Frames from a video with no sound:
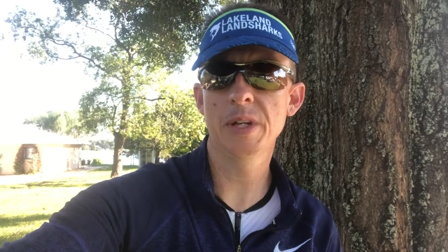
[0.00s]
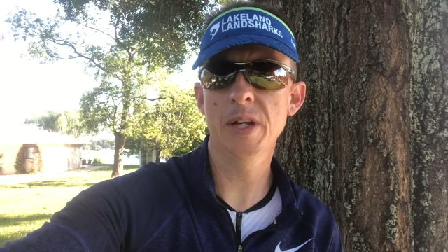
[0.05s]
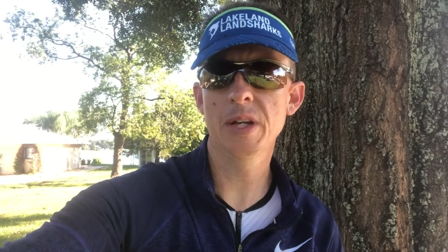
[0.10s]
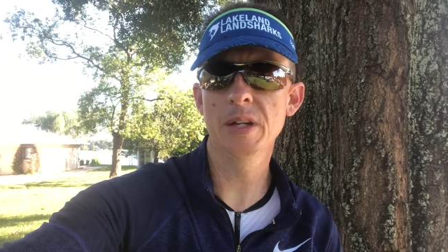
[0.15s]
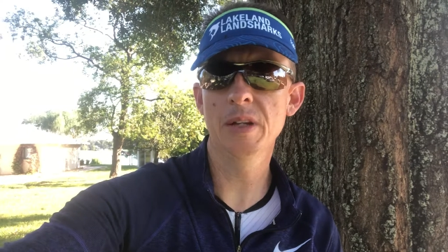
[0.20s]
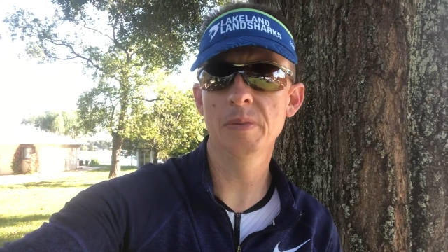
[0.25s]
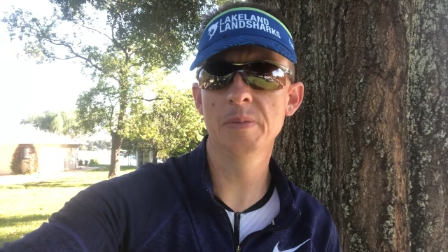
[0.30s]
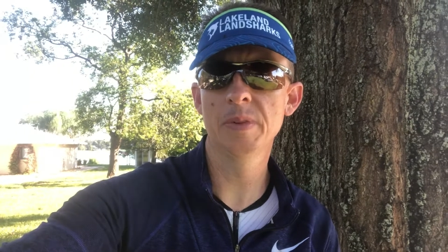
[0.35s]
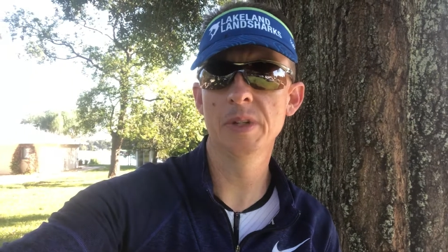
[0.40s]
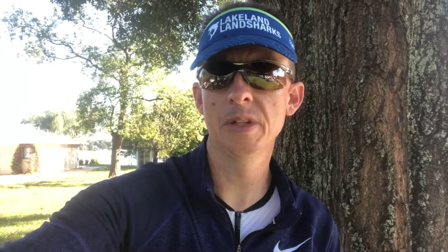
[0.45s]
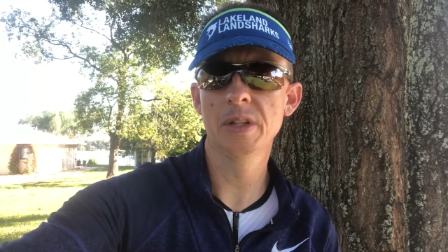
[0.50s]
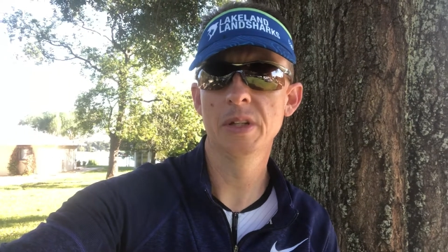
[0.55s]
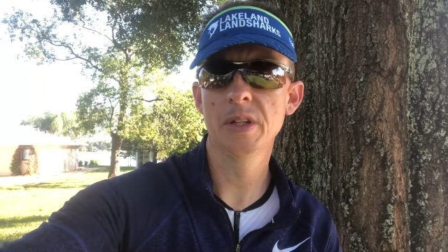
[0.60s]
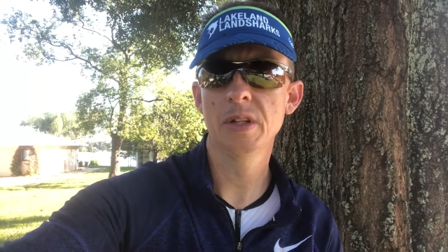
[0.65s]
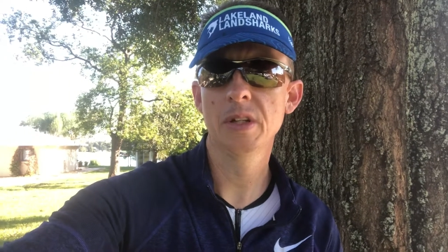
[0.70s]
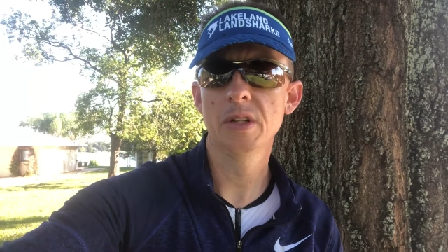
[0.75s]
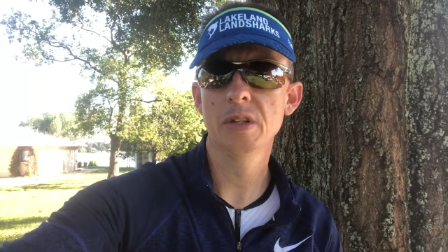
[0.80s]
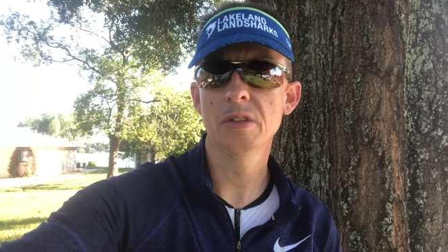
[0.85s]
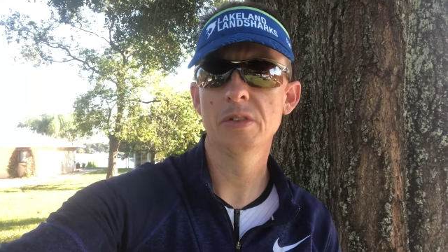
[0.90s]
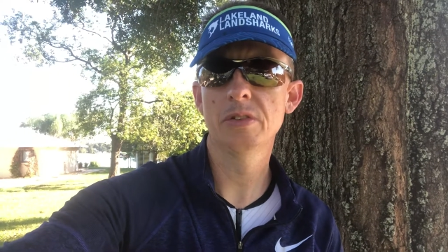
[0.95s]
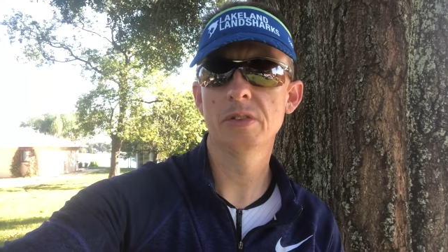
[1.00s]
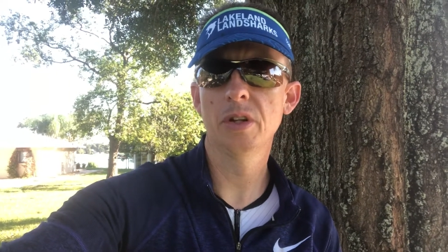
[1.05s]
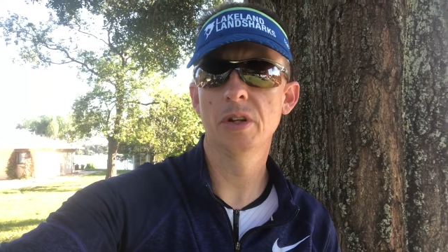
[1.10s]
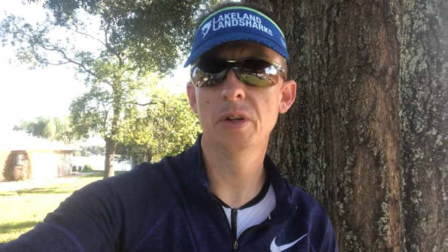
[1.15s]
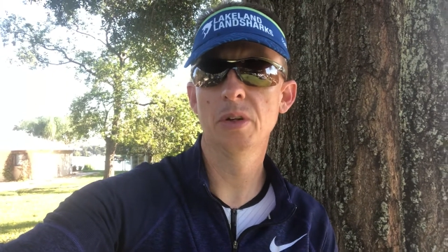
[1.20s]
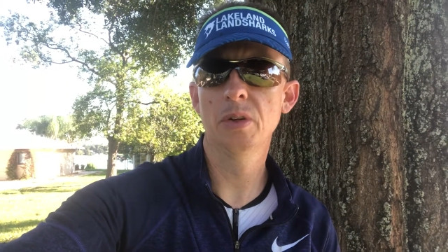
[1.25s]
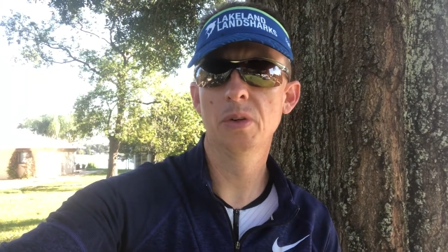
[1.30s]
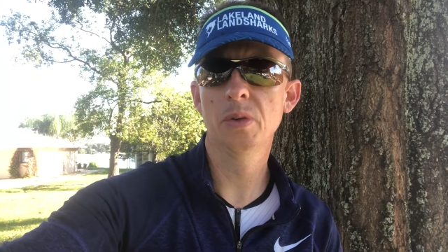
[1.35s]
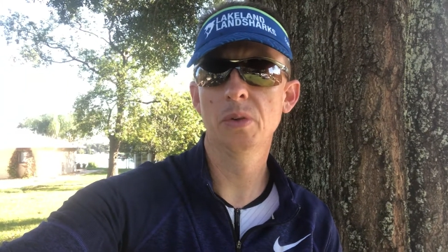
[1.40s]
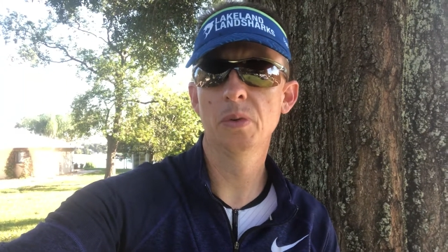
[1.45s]
time.
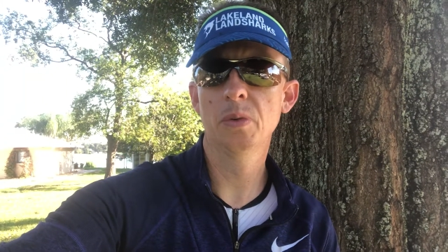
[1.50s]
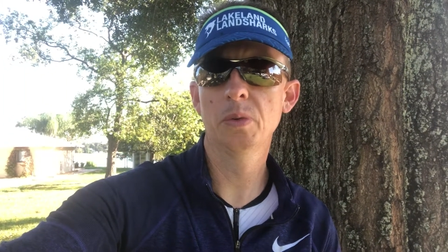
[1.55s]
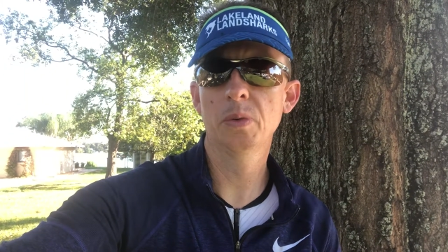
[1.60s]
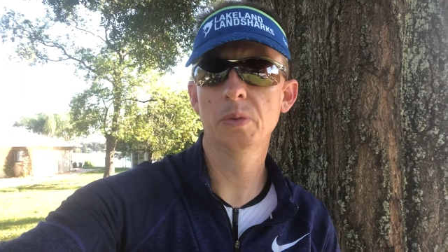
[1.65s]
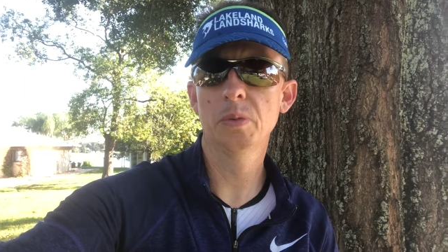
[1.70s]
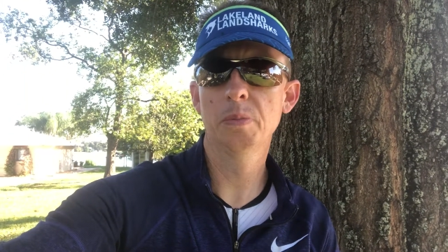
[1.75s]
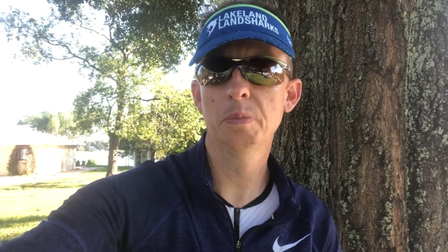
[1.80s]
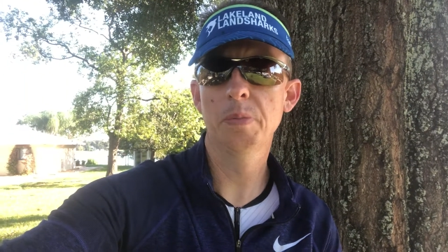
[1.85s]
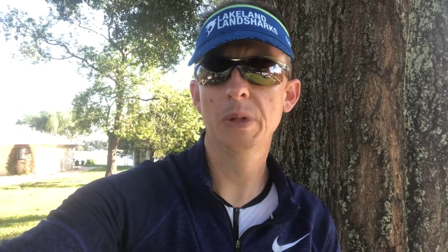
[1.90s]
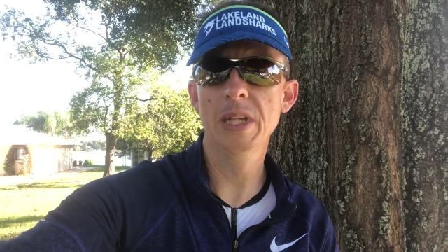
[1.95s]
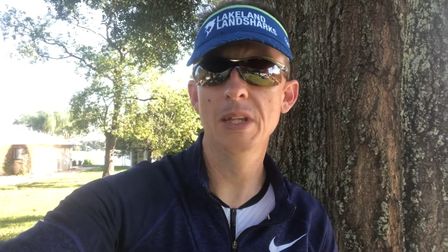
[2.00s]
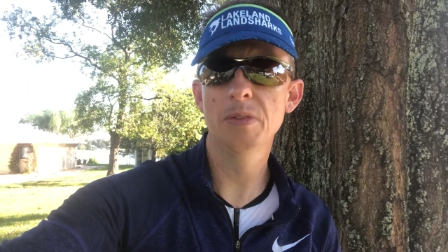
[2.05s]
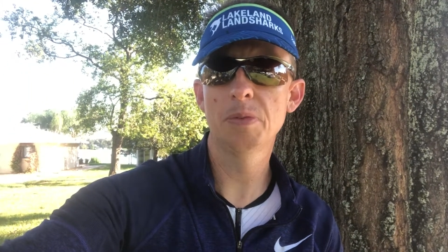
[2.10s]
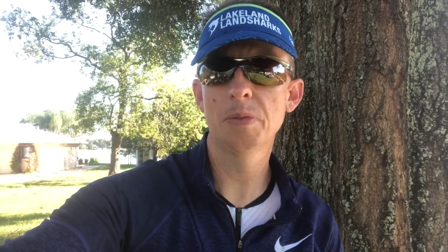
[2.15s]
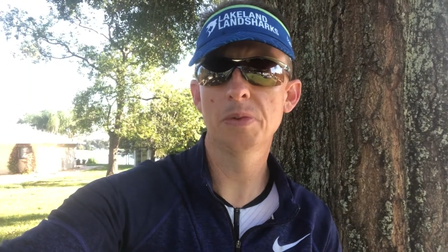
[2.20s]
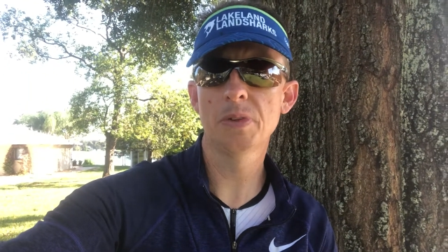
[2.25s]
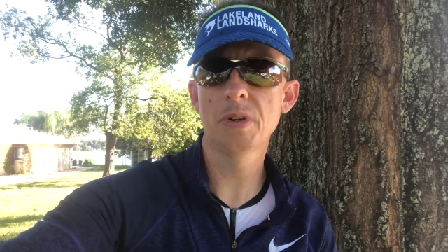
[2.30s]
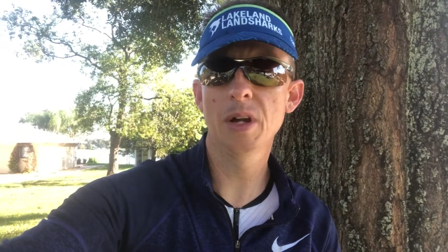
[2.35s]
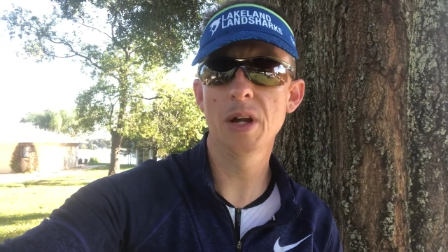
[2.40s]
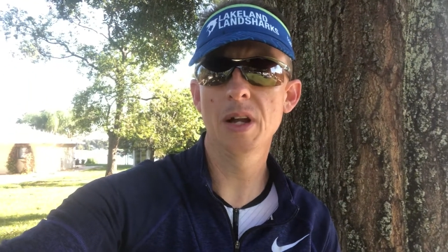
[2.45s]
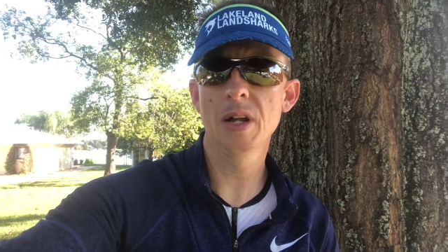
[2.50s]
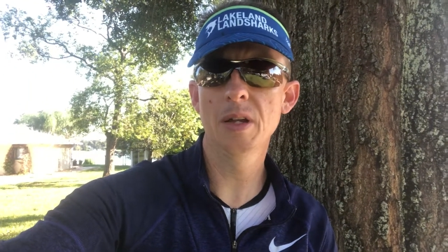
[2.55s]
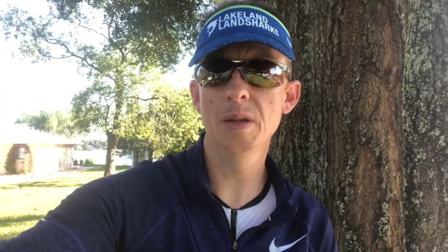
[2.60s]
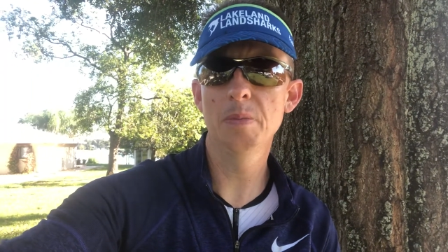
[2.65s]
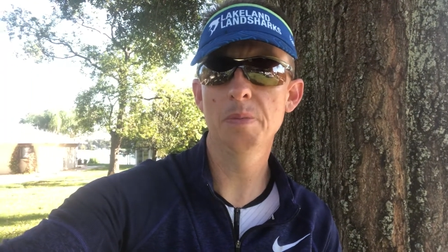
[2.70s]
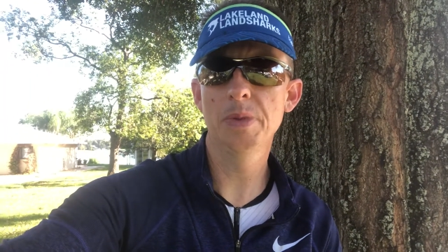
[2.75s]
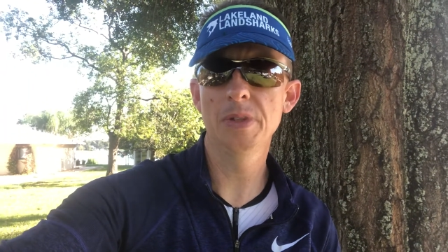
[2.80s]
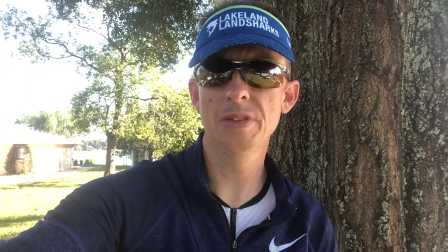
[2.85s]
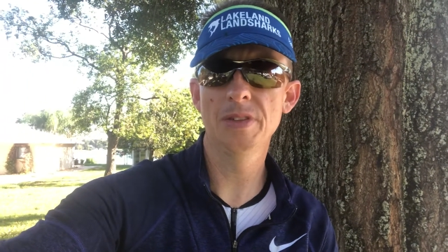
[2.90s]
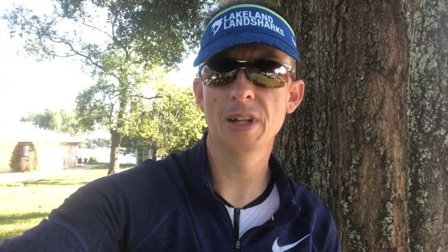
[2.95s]
So please
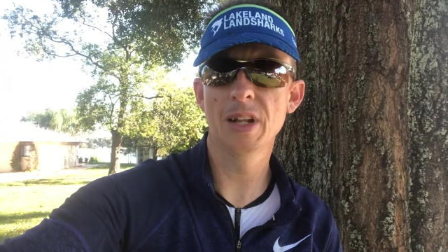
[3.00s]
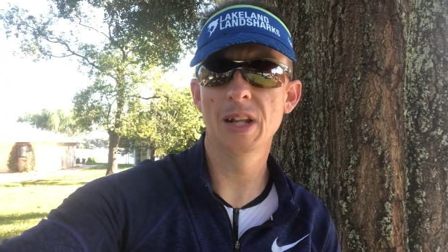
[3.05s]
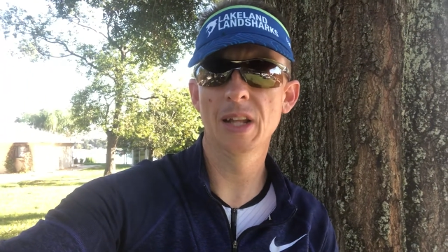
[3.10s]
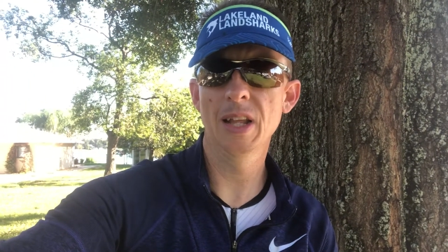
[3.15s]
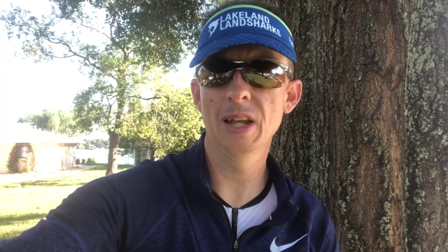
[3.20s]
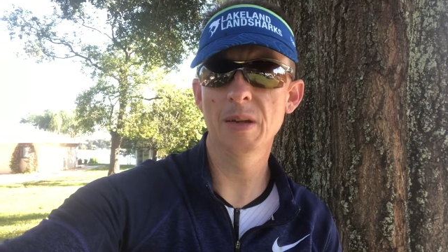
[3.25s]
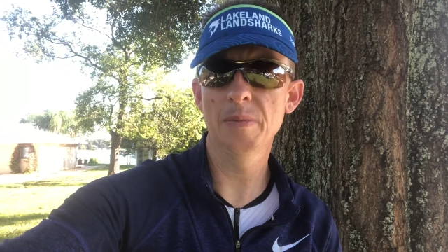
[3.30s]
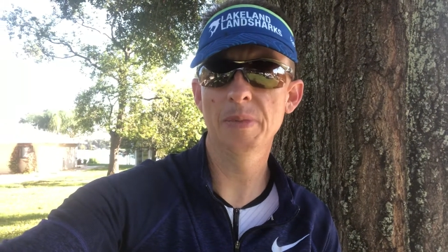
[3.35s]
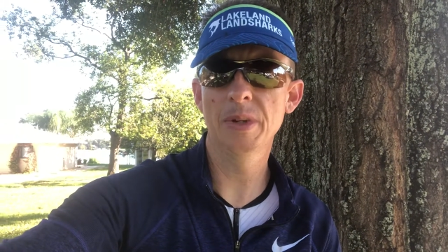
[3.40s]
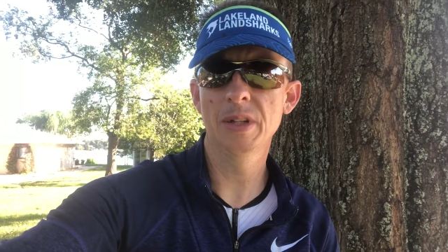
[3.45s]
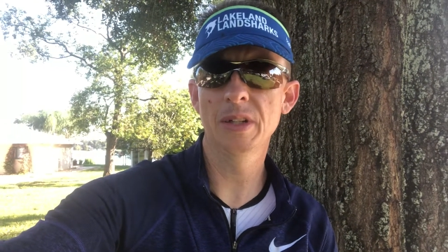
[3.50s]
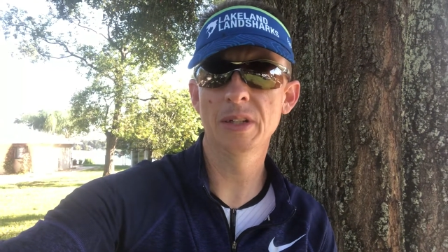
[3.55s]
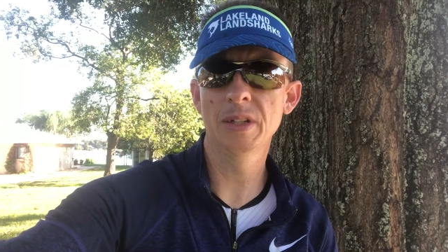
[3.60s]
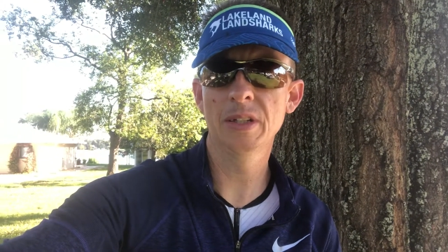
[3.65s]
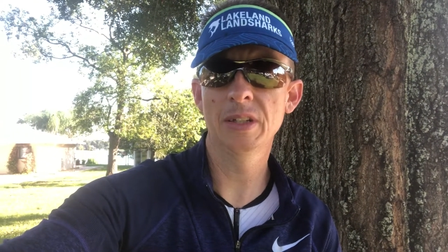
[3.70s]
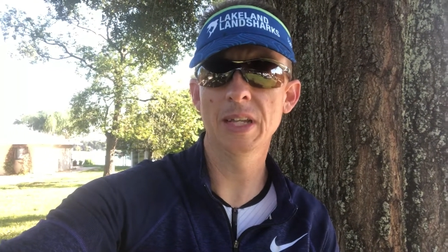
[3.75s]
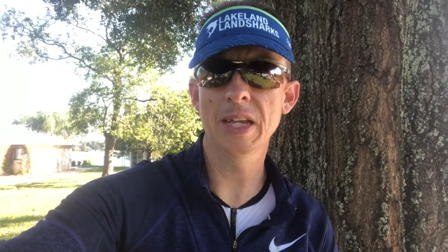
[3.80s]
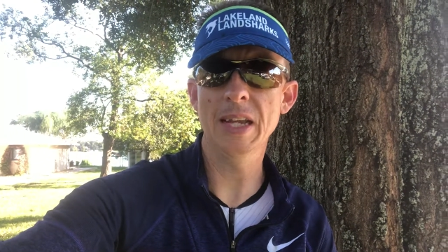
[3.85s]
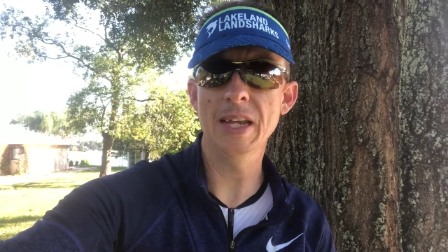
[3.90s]
subscribe, please hit the like button.